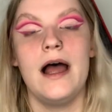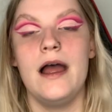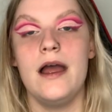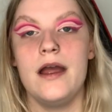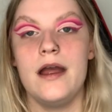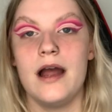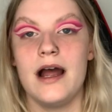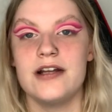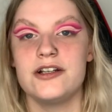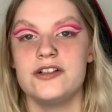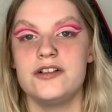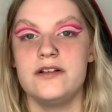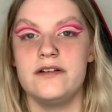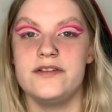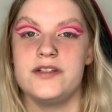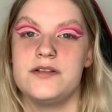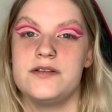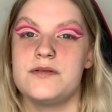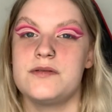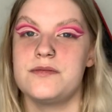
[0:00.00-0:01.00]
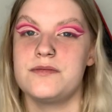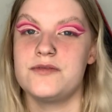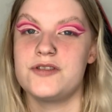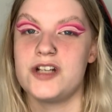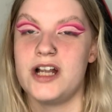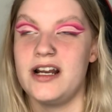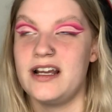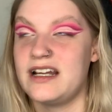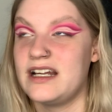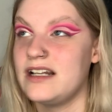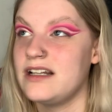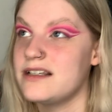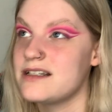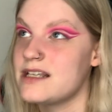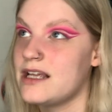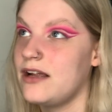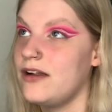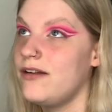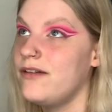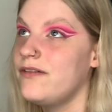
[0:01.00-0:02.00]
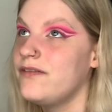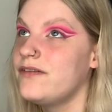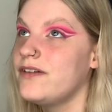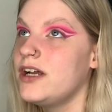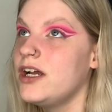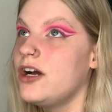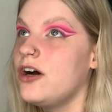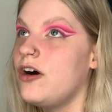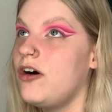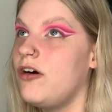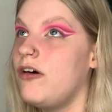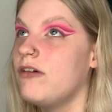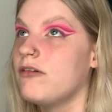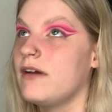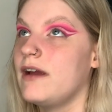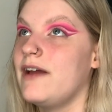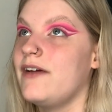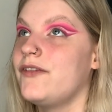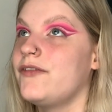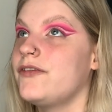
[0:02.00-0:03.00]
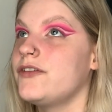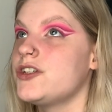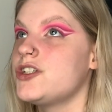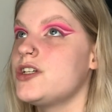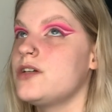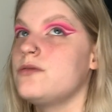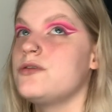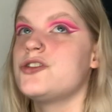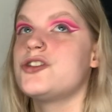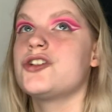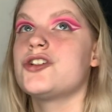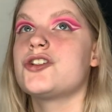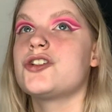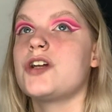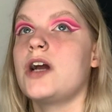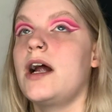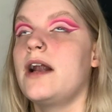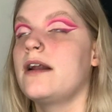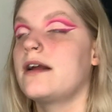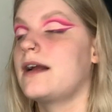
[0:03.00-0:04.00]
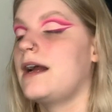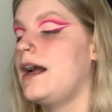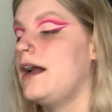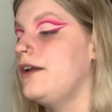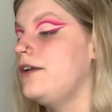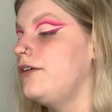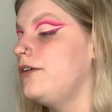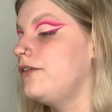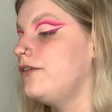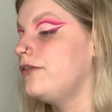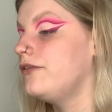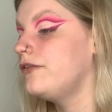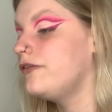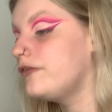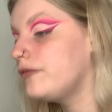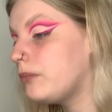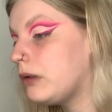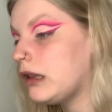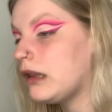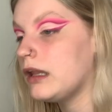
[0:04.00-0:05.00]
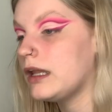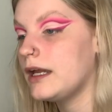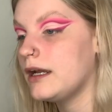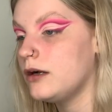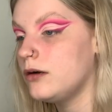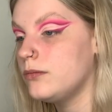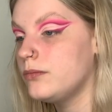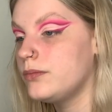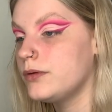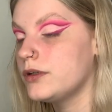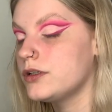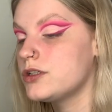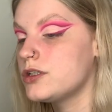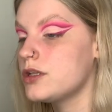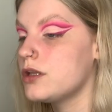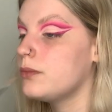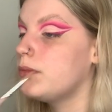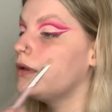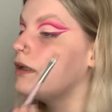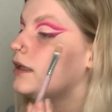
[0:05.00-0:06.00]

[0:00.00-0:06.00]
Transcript: I don't know if she was trying to kill herself or if she was just trying to kind of play up to the